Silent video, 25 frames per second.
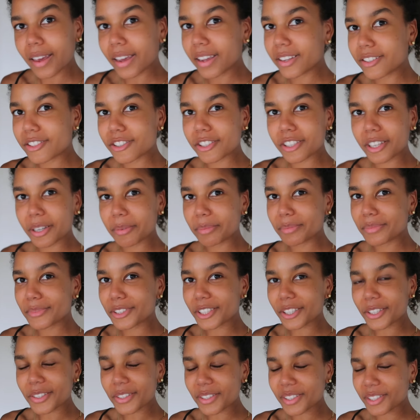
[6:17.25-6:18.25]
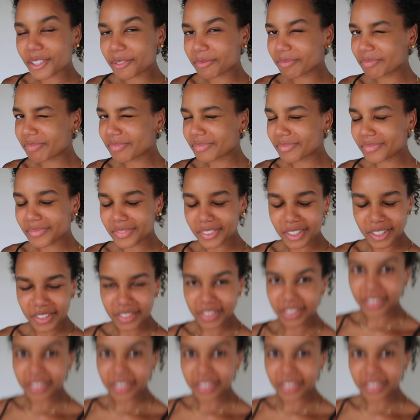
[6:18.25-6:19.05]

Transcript: H&M just does